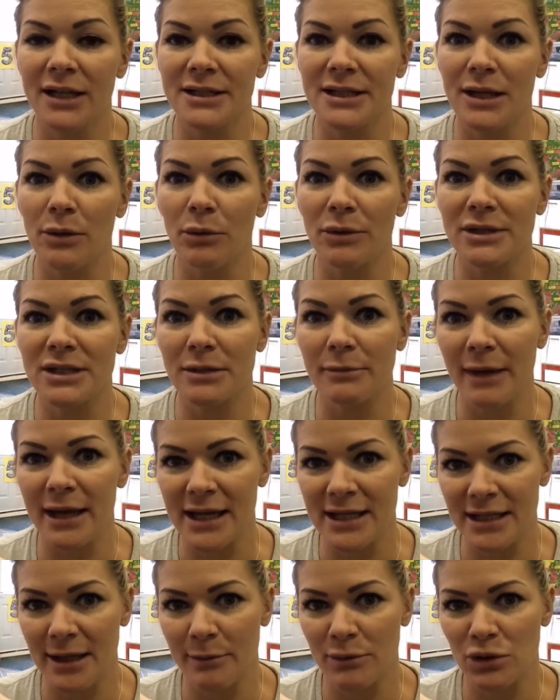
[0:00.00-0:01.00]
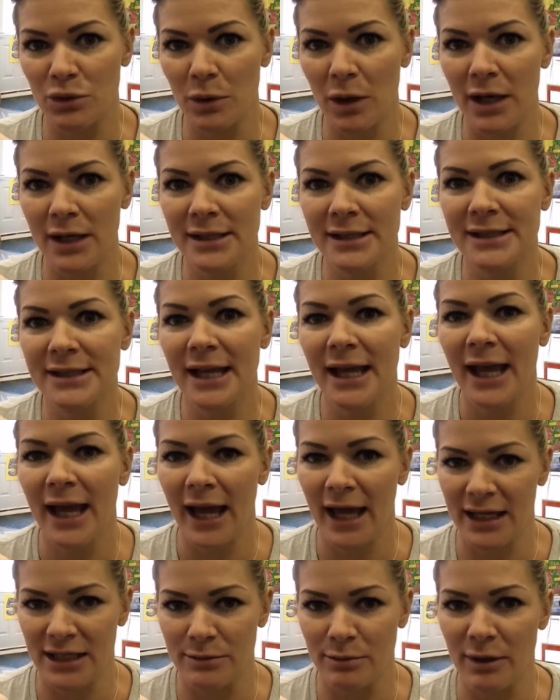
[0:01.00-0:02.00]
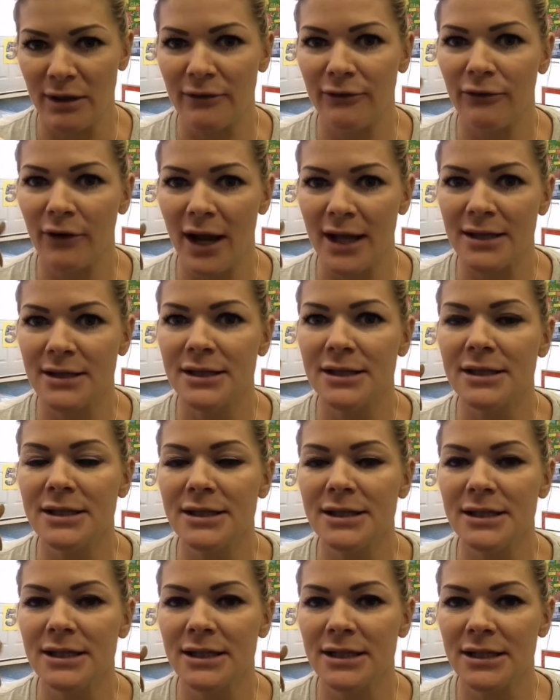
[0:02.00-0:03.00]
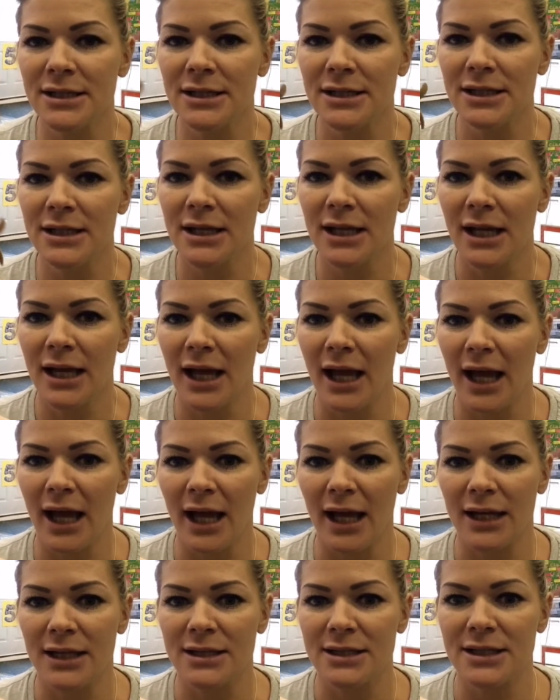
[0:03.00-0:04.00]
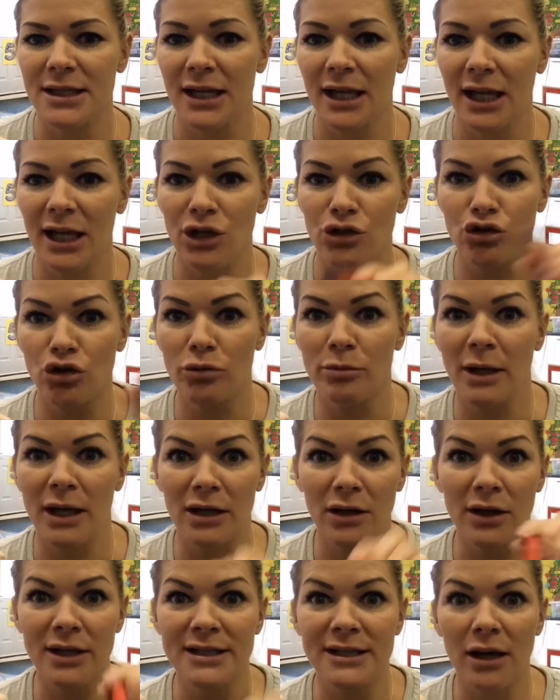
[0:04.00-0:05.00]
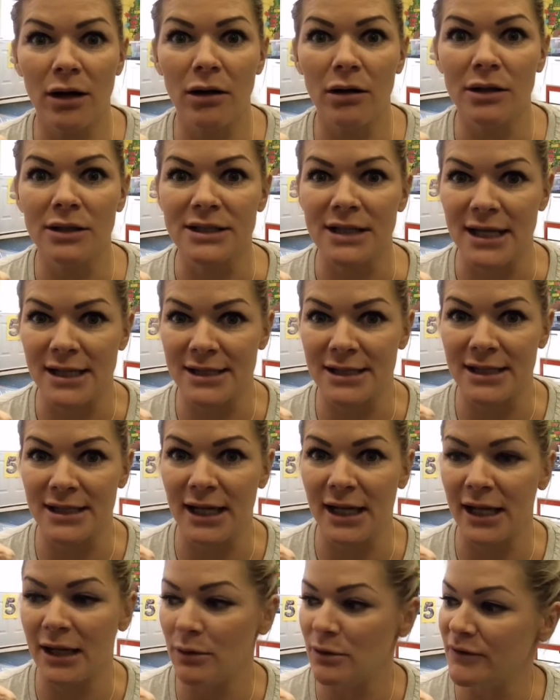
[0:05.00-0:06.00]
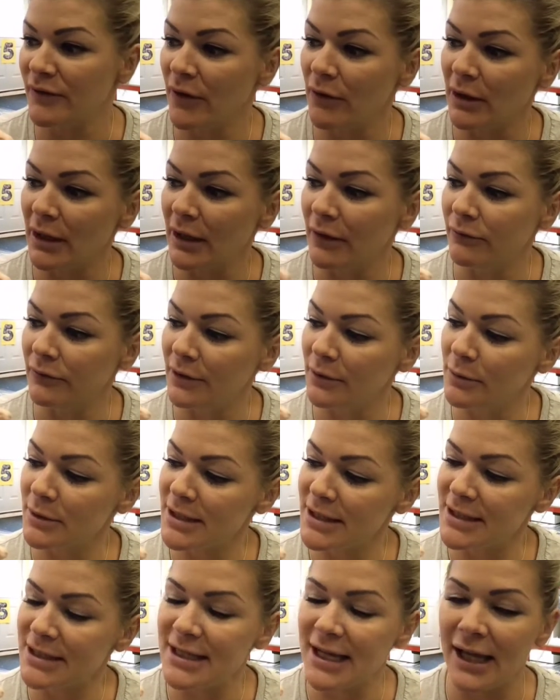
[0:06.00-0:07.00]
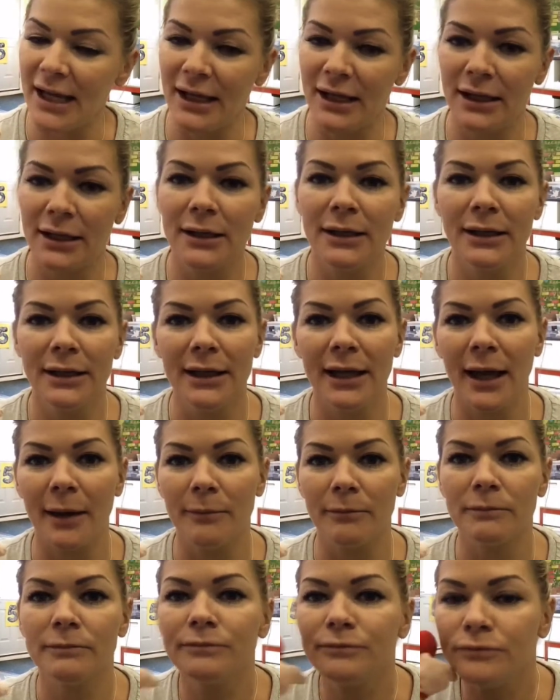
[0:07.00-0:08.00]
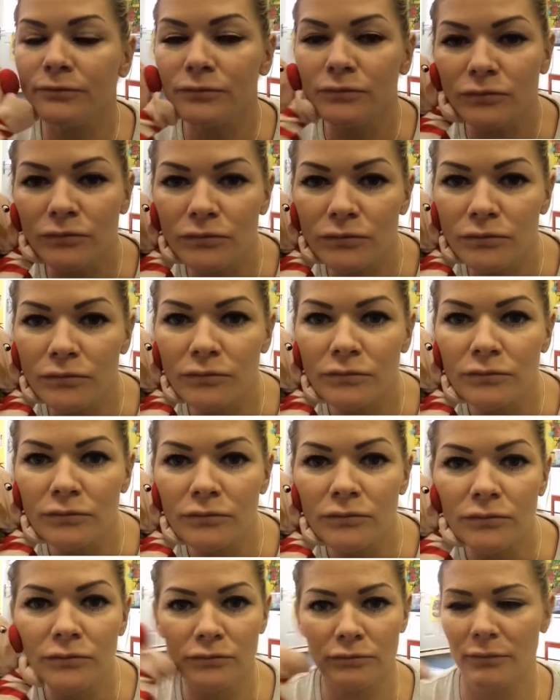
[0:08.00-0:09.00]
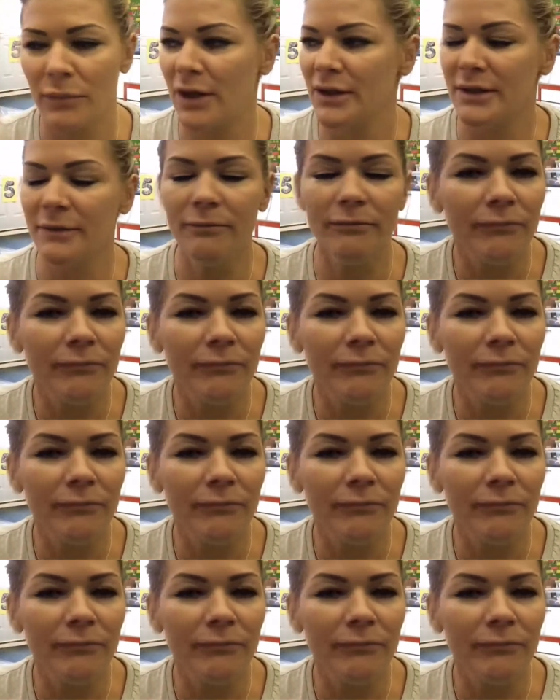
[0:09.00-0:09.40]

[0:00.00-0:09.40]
he wants to make it up to us and be friends. And he drew me a nice card yesterday. It was very lovely, wasn't it? Yeah. Pardon?